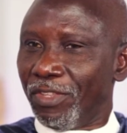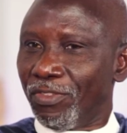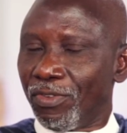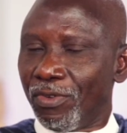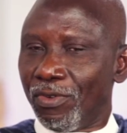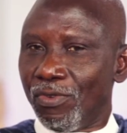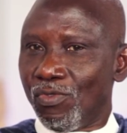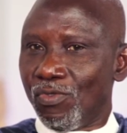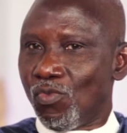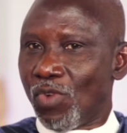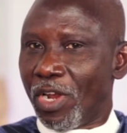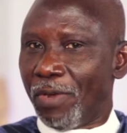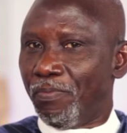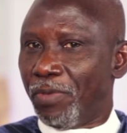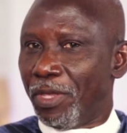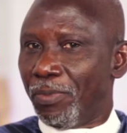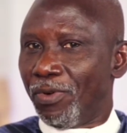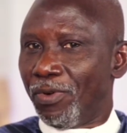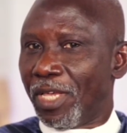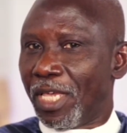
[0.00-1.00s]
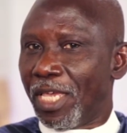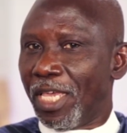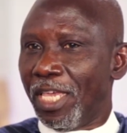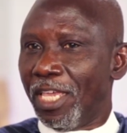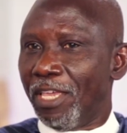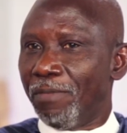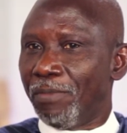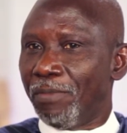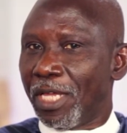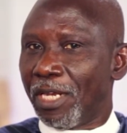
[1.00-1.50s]
So when people
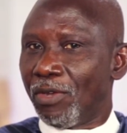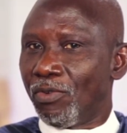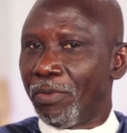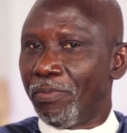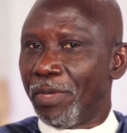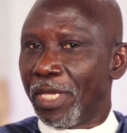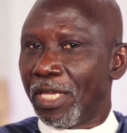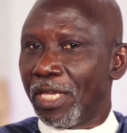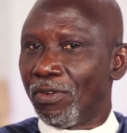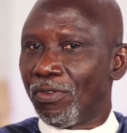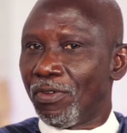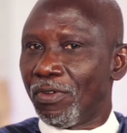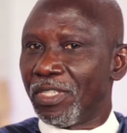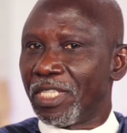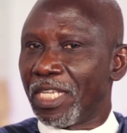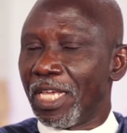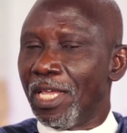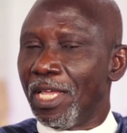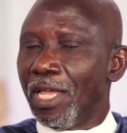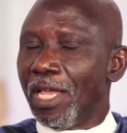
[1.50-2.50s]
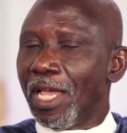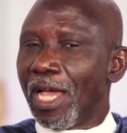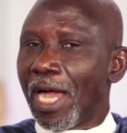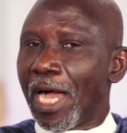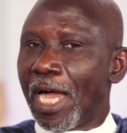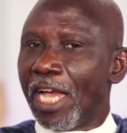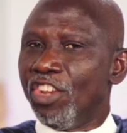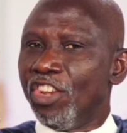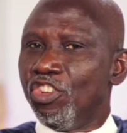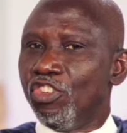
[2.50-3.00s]
came and they were making noise,
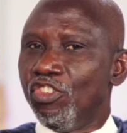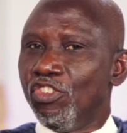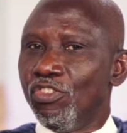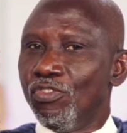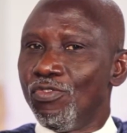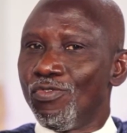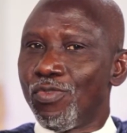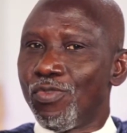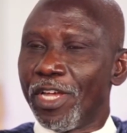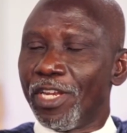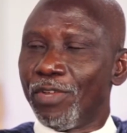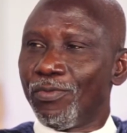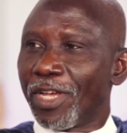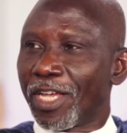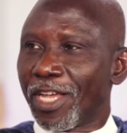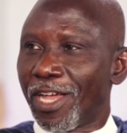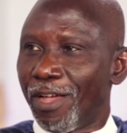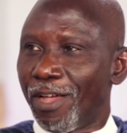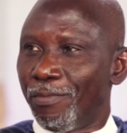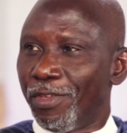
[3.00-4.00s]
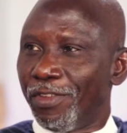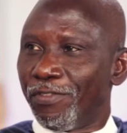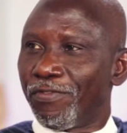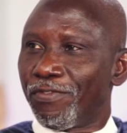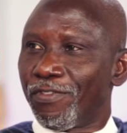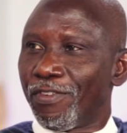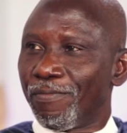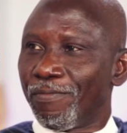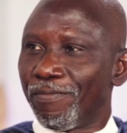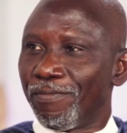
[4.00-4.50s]
I knew where they were coming
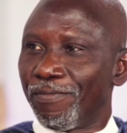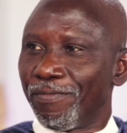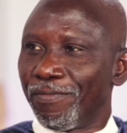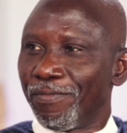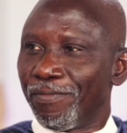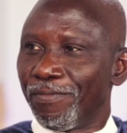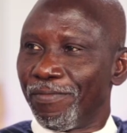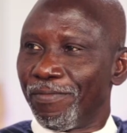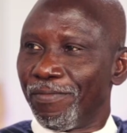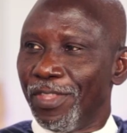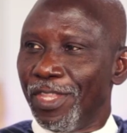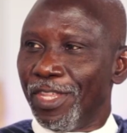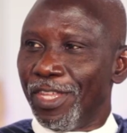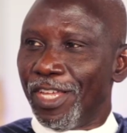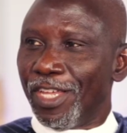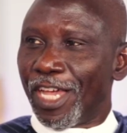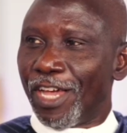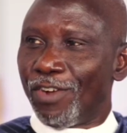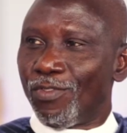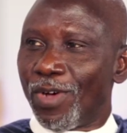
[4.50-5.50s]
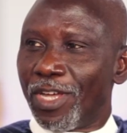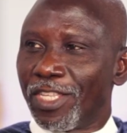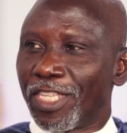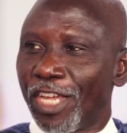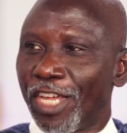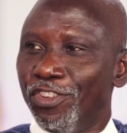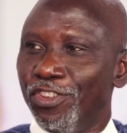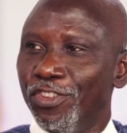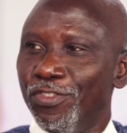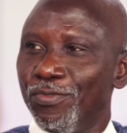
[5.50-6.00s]
from. And once
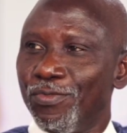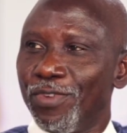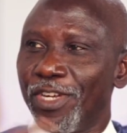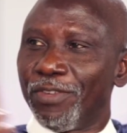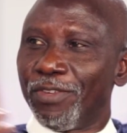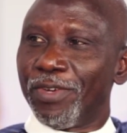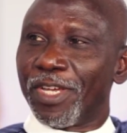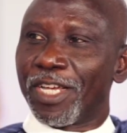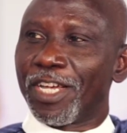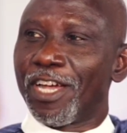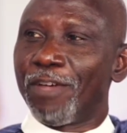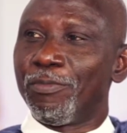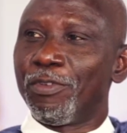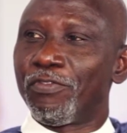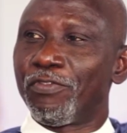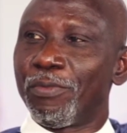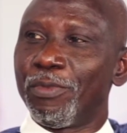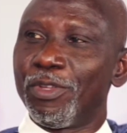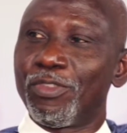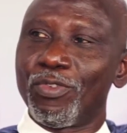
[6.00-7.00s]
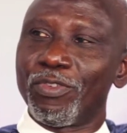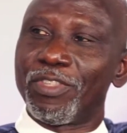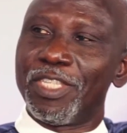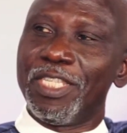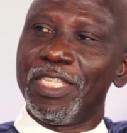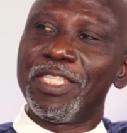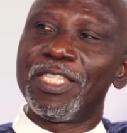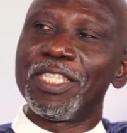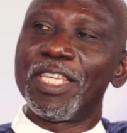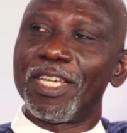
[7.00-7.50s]
I knew where they were coming from, it was
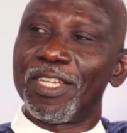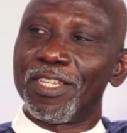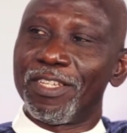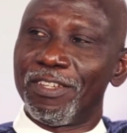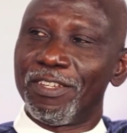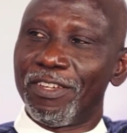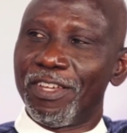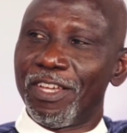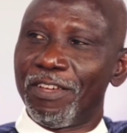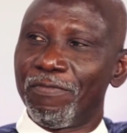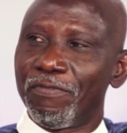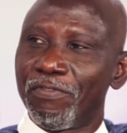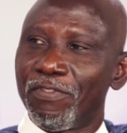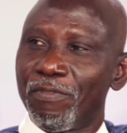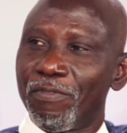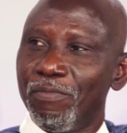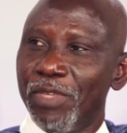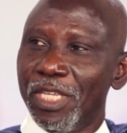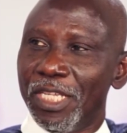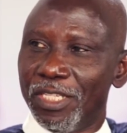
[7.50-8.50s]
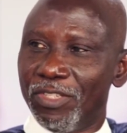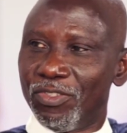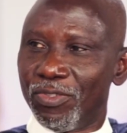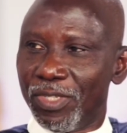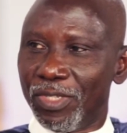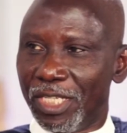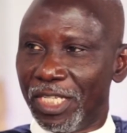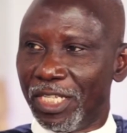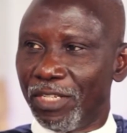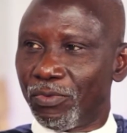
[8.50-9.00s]
easier for me to
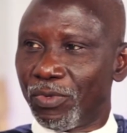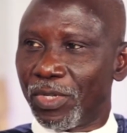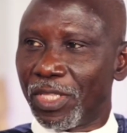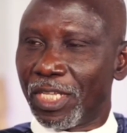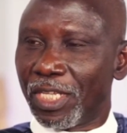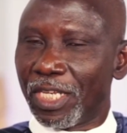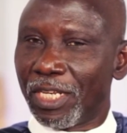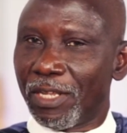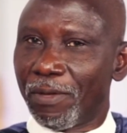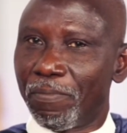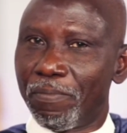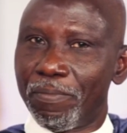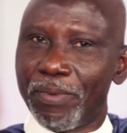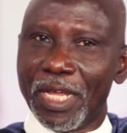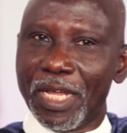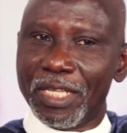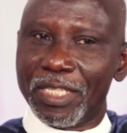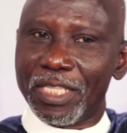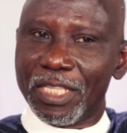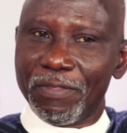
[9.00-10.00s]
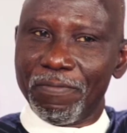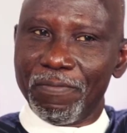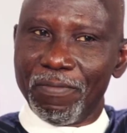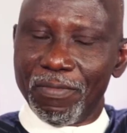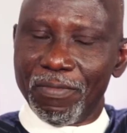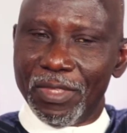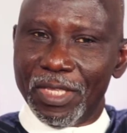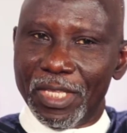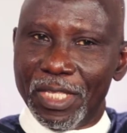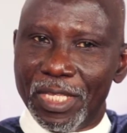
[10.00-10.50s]
deal with it. Plus,
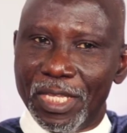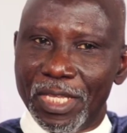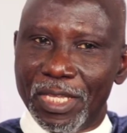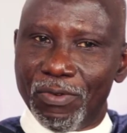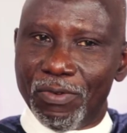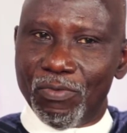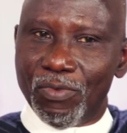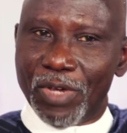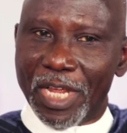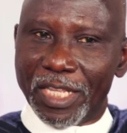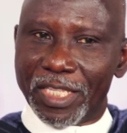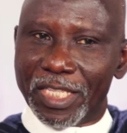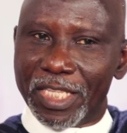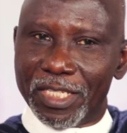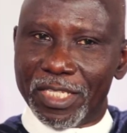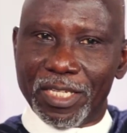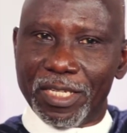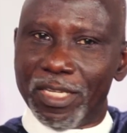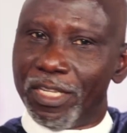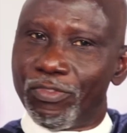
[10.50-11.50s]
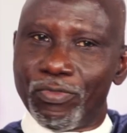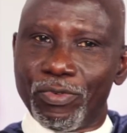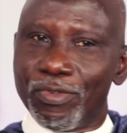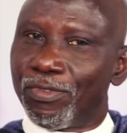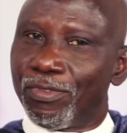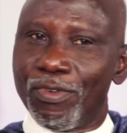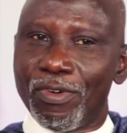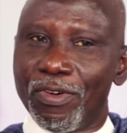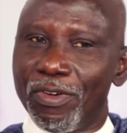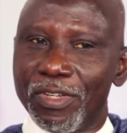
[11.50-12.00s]
we had settled this
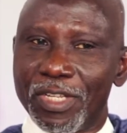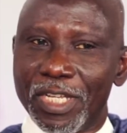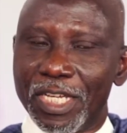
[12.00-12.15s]
with God.